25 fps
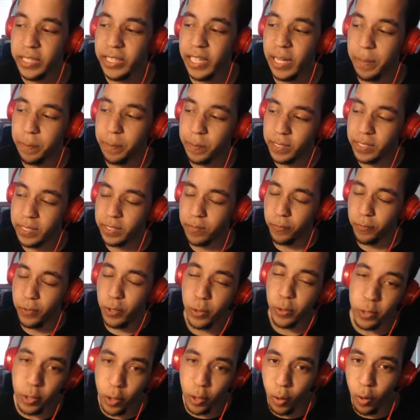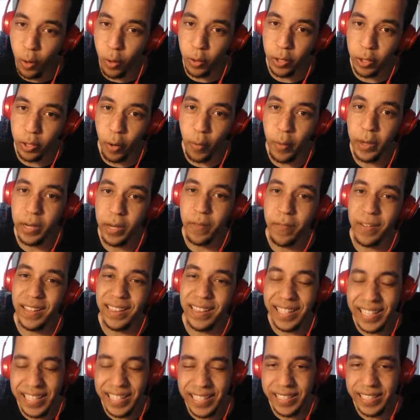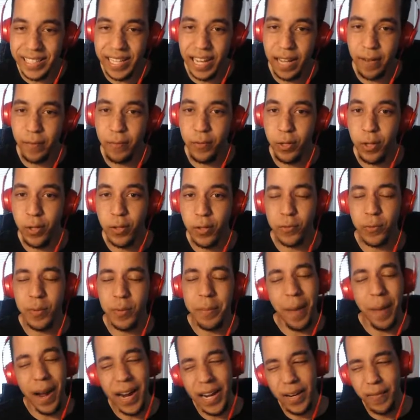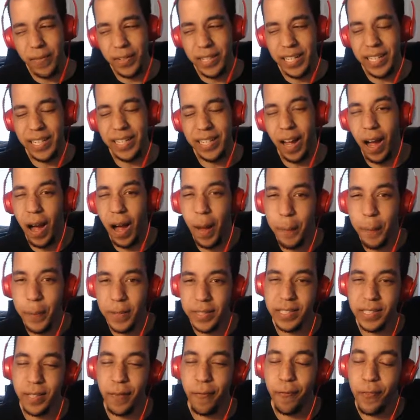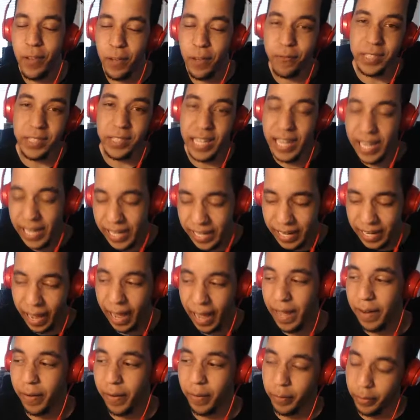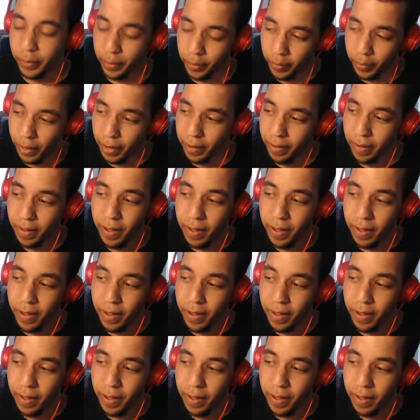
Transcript: Keep this view goal going of at least 10 views. We might even need to up it to 15. I don't know.